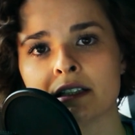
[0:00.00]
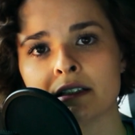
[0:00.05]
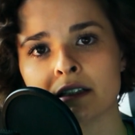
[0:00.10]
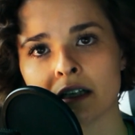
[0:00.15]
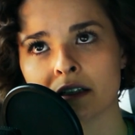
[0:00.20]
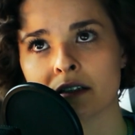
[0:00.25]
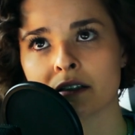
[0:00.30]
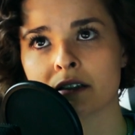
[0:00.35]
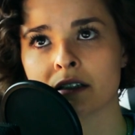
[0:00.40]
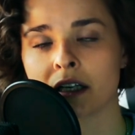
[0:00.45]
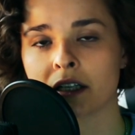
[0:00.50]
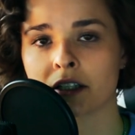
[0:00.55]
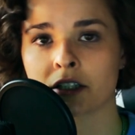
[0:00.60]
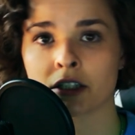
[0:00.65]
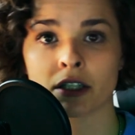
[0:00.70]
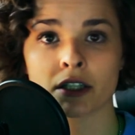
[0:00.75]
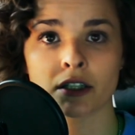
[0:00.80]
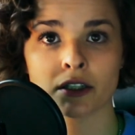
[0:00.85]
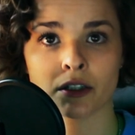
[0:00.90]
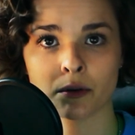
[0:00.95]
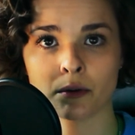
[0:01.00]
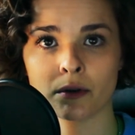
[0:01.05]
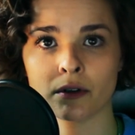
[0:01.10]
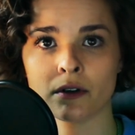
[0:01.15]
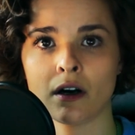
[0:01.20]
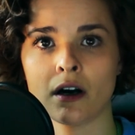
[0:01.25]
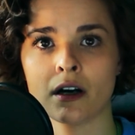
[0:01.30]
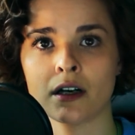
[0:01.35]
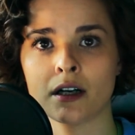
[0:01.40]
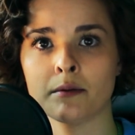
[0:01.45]
does actually know a
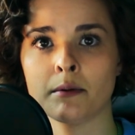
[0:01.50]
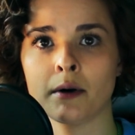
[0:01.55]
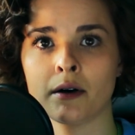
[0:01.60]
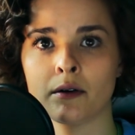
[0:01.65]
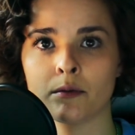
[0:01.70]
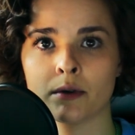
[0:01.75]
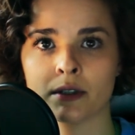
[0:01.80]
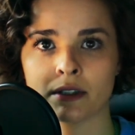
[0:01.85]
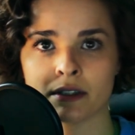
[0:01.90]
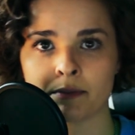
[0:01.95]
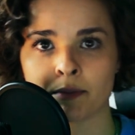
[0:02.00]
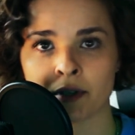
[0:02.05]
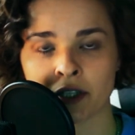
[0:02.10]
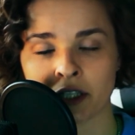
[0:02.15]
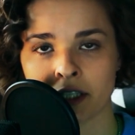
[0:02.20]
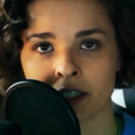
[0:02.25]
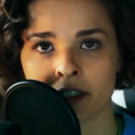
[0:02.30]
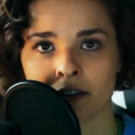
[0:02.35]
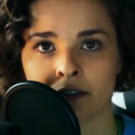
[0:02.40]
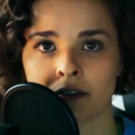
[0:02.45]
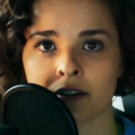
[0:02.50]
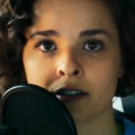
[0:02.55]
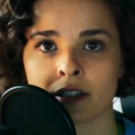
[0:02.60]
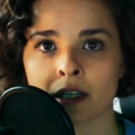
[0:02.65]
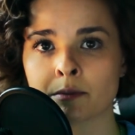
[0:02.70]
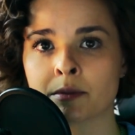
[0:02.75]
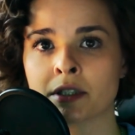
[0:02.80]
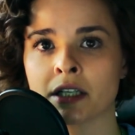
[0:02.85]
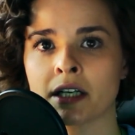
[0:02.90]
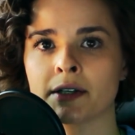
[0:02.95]
lot about one's particular
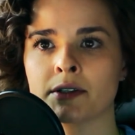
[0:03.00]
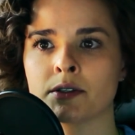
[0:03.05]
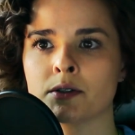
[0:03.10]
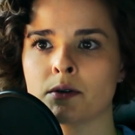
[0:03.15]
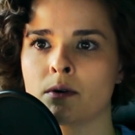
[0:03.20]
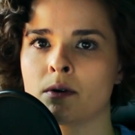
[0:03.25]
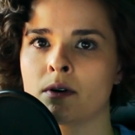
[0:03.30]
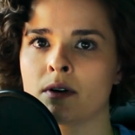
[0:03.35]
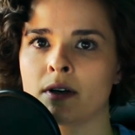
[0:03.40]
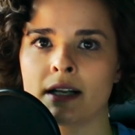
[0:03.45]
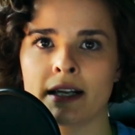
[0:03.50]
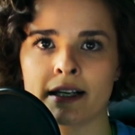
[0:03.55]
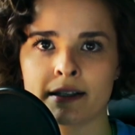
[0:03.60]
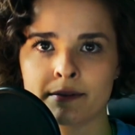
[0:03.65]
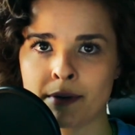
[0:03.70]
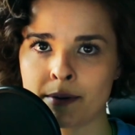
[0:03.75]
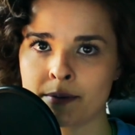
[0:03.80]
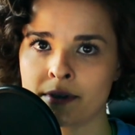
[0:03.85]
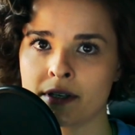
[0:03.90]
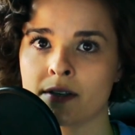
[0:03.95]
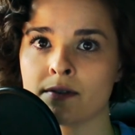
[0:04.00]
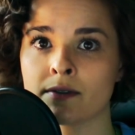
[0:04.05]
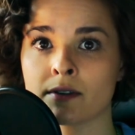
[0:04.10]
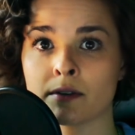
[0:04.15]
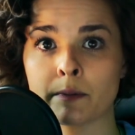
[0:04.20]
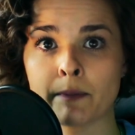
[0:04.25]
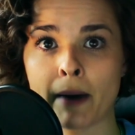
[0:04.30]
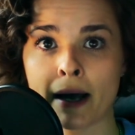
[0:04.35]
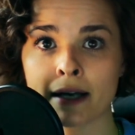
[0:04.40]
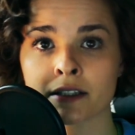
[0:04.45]
subject, or like maybe even
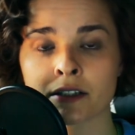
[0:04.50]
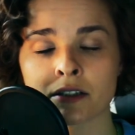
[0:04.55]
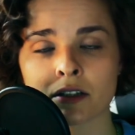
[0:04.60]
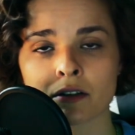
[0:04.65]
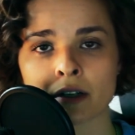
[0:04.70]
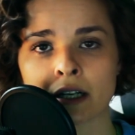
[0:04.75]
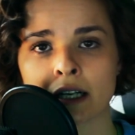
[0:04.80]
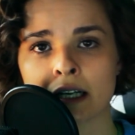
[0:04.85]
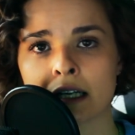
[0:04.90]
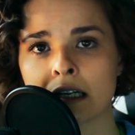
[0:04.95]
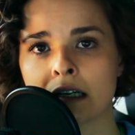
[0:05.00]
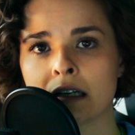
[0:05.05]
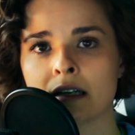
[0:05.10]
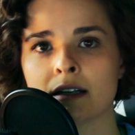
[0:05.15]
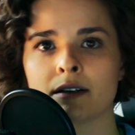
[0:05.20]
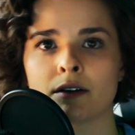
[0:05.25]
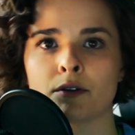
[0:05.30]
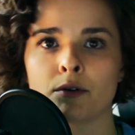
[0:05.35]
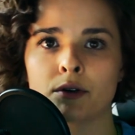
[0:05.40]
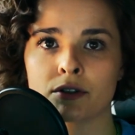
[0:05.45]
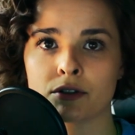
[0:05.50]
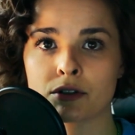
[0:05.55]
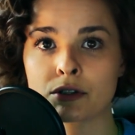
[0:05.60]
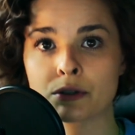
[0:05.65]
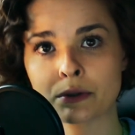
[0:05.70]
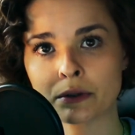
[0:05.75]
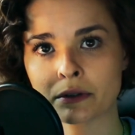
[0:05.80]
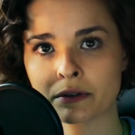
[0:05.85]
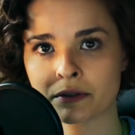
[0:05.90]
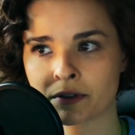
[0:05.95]
mastering it, going to
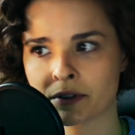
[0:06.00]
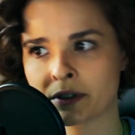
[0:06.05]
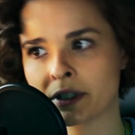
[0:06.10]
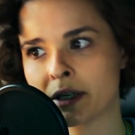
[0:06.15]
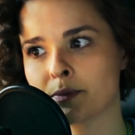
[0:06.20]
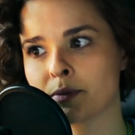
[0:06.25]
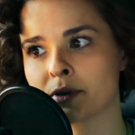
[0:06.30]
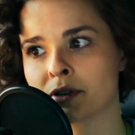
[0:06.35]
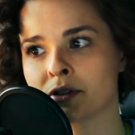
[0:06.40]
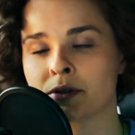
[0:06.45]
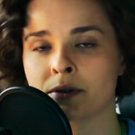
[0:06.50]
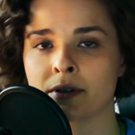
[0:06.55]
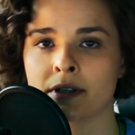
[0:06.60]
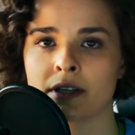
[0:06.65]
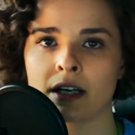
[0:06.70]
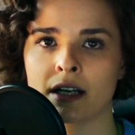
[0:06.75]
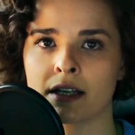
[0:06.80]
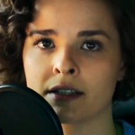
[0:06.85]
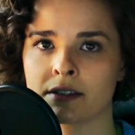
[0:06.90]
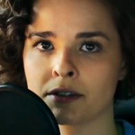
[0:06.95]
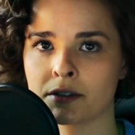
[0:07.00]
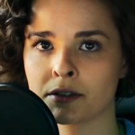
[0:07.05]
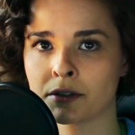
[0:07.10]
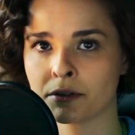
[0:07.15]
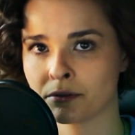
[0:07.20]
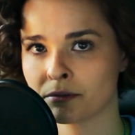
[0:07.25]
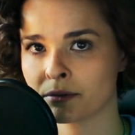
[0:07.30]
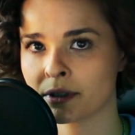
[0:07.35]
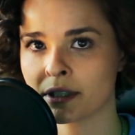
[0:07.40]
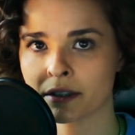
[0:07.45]
school for it, pursuing it as a
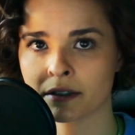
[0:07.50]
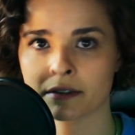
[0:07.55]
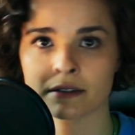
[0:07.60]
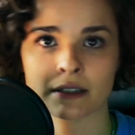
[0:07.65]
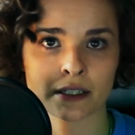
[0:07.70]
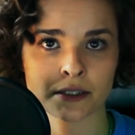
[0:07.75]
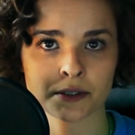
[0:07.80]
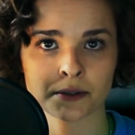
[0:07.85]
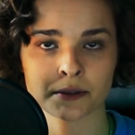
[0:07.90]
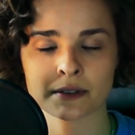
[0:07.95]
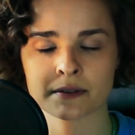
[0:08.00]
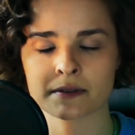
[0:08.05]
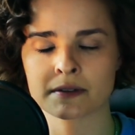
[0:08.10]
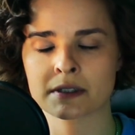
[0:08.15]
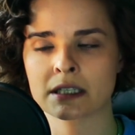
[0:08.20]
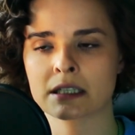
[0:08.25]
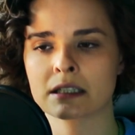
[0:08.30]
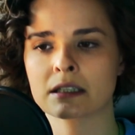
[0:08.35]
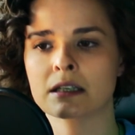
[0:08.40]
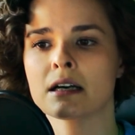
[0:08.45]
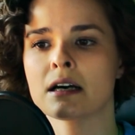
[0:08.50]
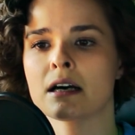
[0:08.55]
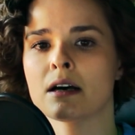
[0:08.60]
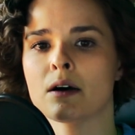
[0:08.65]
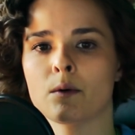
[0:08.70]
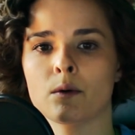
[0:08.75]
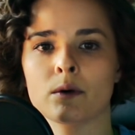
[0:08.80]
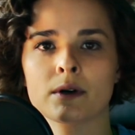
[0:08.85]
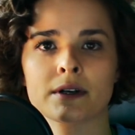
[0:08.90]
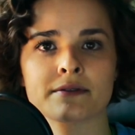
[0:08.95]
career, that sort of thing,
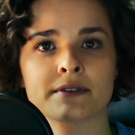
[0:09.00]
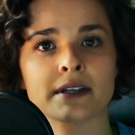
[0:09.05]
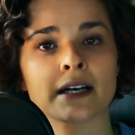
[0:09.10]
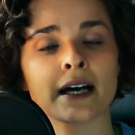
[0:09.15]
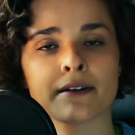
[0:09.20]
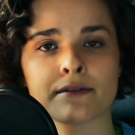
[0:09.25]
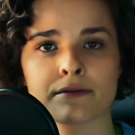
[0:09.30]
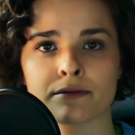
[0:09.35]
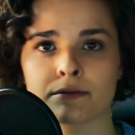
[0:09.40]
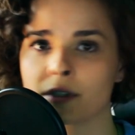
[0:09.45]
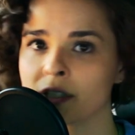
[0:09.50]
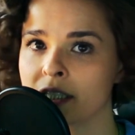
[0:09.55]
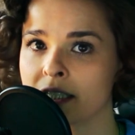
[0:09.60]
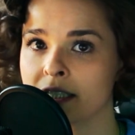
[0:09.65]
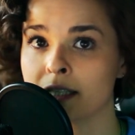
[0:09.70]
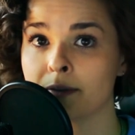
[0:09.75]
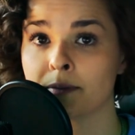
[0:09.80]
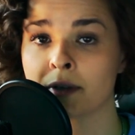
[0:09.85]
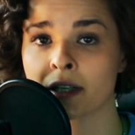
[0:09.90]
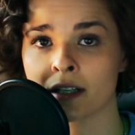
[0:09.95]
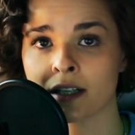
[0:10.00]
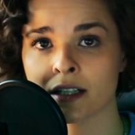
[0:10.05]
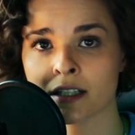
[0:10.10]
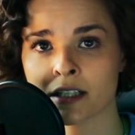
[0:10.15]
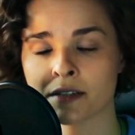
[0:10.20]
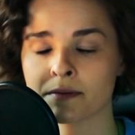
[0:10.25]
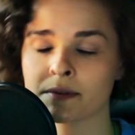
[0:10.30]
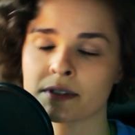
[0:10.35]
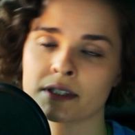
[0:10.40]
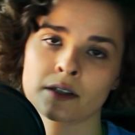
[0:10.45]
or if they have a really deep connection
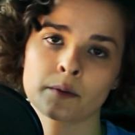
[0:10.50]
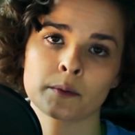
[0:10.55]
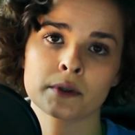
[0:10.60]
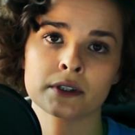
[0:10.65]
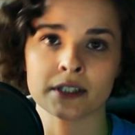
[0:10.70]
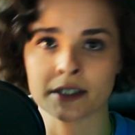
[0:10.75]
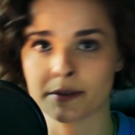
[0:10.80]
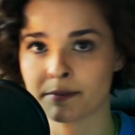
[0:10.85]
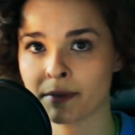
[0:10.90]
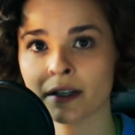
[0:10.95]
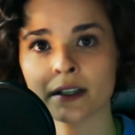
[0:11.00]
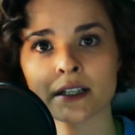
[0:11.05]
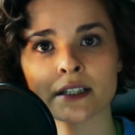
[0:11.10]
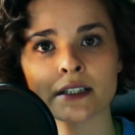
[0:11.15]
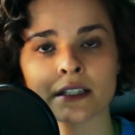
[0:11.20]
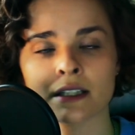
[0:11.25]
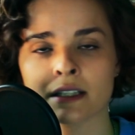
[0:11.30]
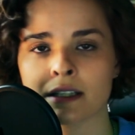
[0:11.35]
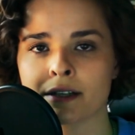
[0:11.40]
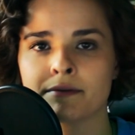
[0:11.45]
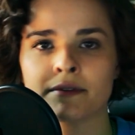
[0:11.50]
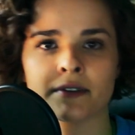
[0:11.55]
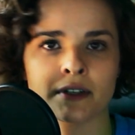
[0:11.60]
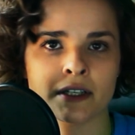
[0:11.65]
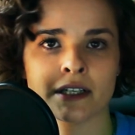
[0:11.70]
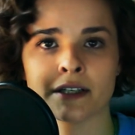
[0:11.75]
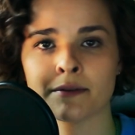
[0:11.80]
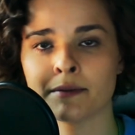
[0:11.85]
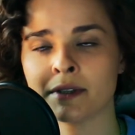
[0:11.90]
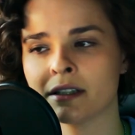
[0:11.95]
with someone, they're married to them, very
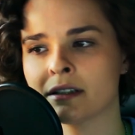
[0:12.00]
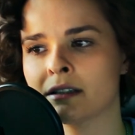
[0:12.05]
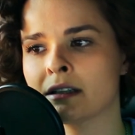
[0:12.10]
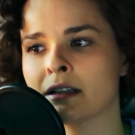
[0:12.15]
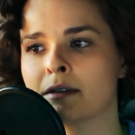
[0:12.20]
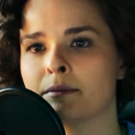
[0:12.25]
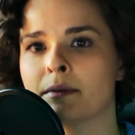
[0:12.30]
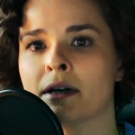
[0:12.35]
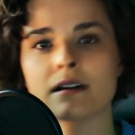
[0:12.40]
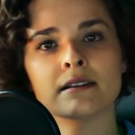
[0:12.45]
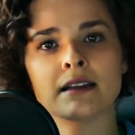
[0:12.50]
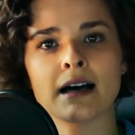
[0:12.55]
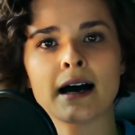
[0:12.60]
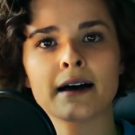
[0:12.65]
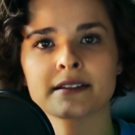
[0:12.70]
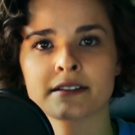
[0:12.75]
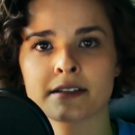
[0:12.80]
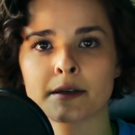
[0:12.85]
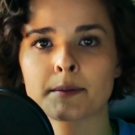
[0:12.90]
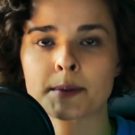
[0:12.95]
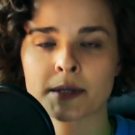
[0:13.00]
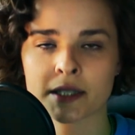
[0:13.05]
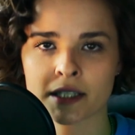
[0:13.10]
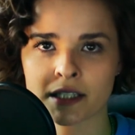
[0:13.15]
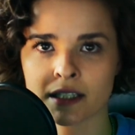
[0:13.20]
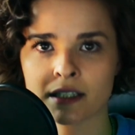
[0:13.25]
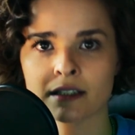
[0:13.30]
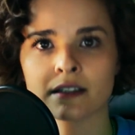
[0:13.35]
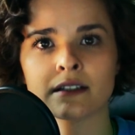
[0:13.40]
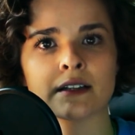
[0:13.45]
committed to them, that's
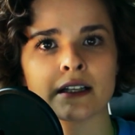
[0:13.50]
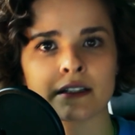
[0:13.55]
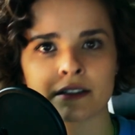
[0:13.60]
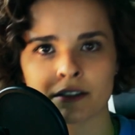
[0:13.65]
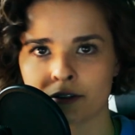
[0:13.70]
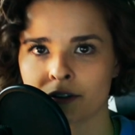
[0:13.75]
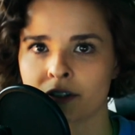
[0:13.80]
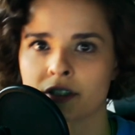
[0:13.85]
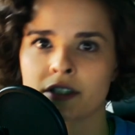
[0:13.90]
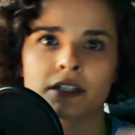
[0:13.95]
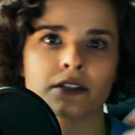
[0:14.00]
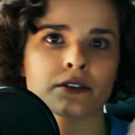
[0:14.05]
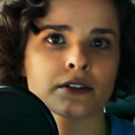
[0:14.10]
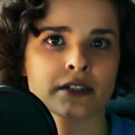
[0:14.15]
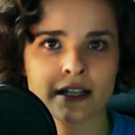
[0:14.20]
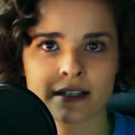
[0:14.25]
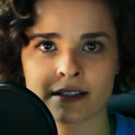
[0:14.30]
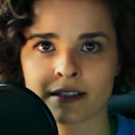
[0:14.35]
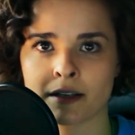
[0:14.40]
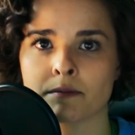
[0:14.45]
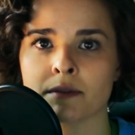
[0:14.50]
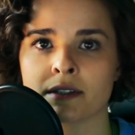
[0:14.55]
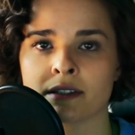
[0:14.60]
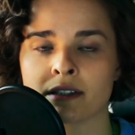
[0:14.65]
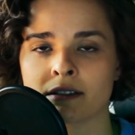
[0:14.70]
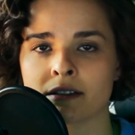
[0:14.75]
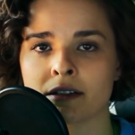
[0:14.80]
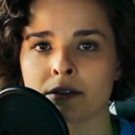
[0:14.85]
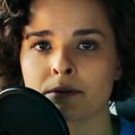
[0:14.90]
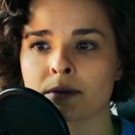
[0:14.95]
something that they're learning, or that someone that
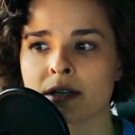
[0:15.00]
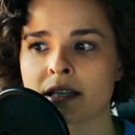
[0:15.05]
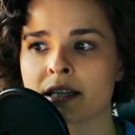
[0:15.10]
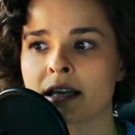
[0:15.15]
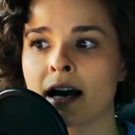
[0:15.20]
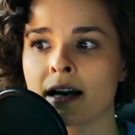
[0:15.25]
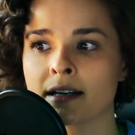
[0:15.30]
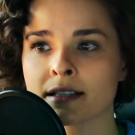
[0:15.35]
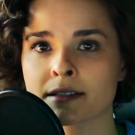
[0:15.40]
they're with has